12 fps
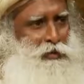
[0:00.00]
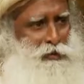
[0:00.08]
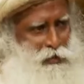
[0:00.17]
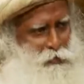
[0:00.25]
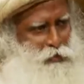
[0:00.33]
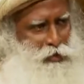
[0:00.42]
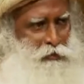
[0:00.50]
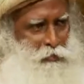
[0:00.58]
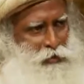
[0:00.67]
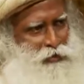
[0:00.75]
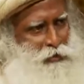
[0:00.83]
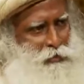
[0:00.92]
suppose our
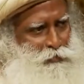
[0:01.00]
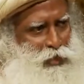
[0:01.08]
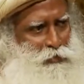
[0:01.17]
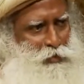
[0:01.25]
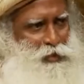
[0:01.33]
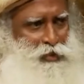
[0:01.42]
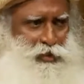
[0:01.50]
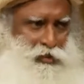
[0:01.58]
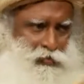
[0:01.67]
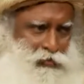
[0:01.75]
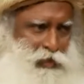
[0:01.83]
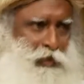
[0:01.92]
present prime minister
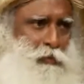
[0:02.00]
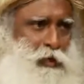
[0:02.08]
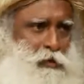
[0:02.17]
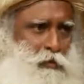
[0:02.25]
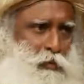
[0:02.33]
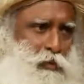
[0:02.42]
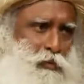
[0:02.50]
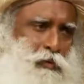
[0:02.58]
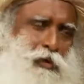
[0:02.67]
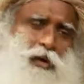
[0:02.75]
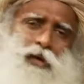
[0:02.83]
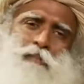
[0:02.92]
does really well
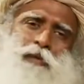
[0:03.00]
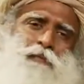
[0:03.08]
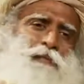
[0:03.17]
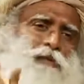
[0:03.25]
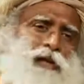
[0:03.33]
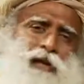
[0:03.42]
tomorrow, people will